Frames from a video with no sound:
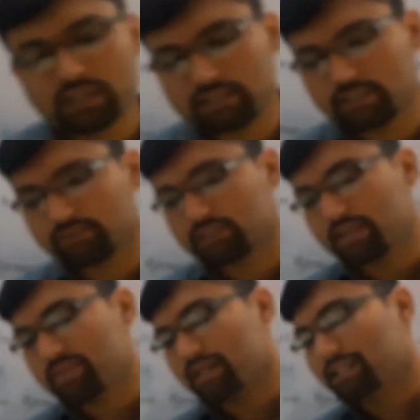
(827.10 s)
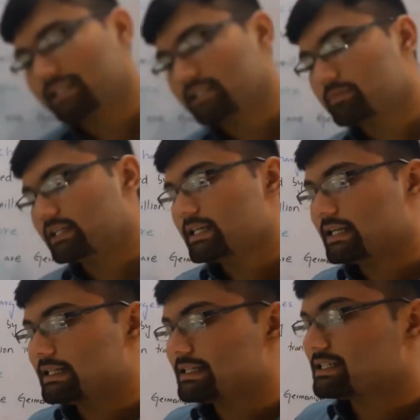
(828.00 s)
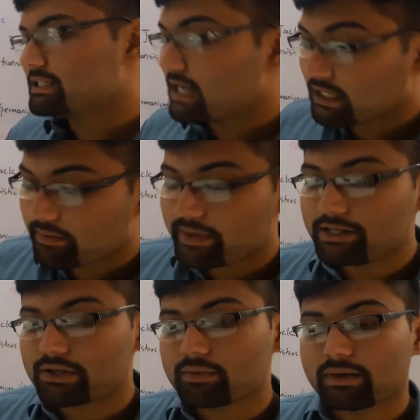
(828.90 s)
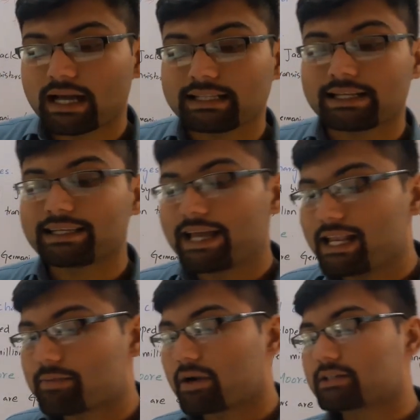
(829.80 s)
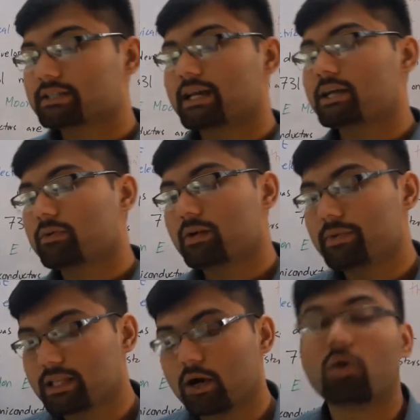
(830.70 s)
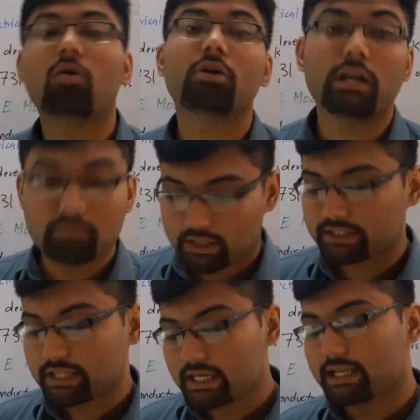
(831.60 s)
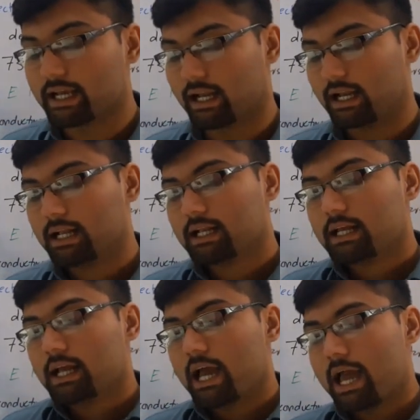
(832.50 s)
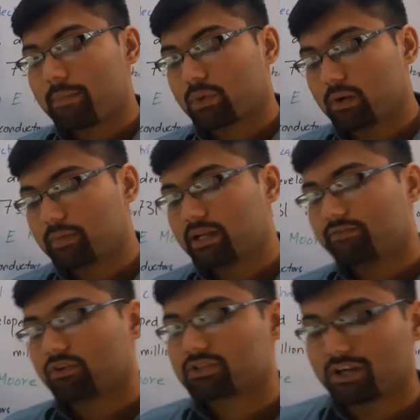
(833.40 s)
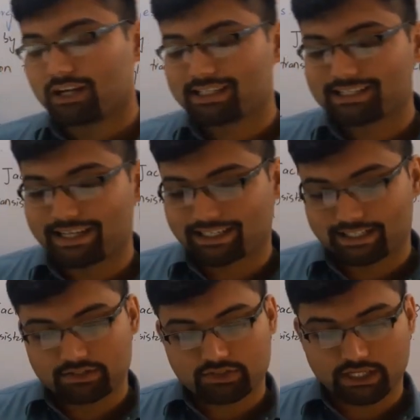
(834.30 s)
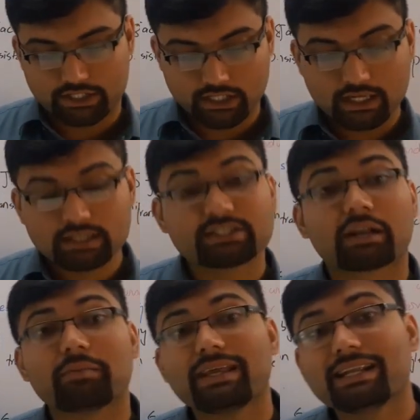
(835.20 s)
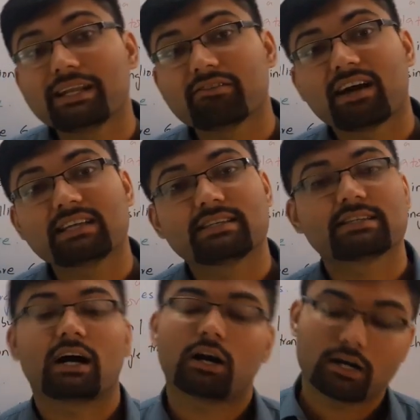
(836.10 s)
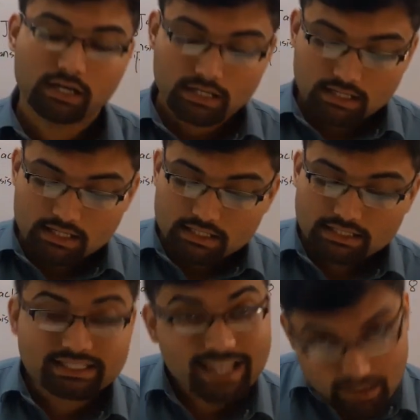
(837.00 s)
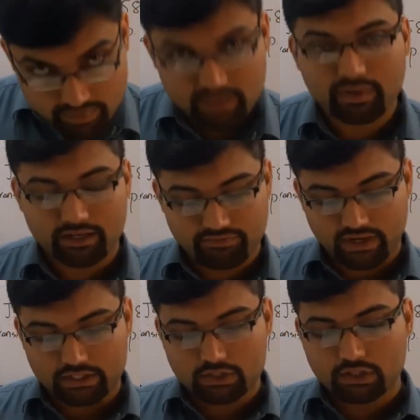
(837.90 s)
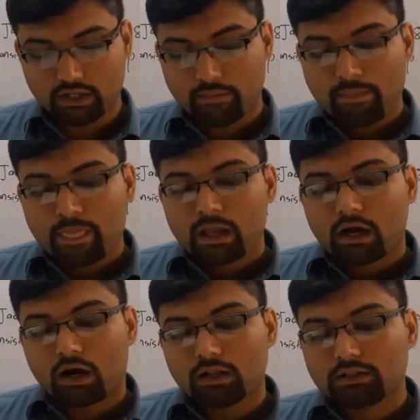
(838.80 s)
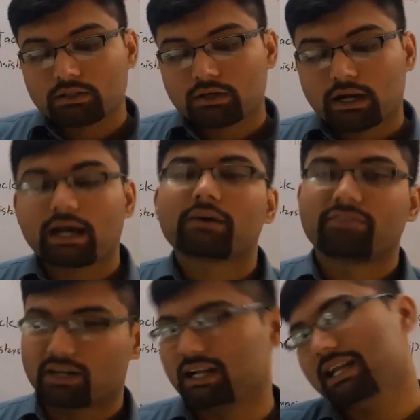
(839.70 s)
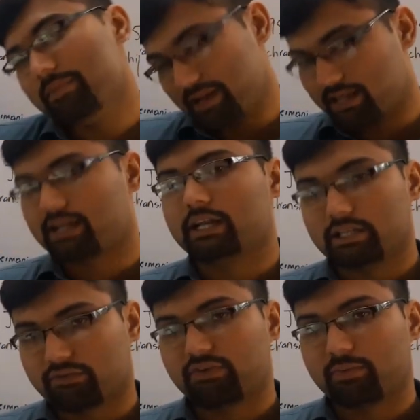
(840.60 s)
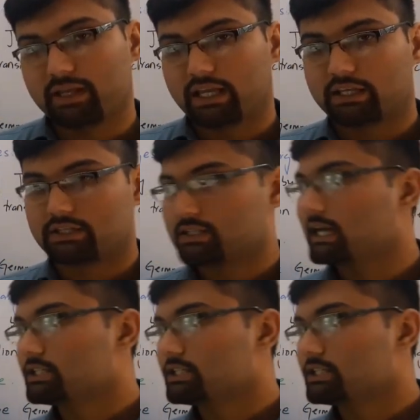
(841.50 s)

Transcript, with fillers: the history of the semiconductor materials is not meant to imply that gallium arsenide will be the only material appropriate for solid state construction. Germanium devices are still being manufactured although for a limited range of applications. Now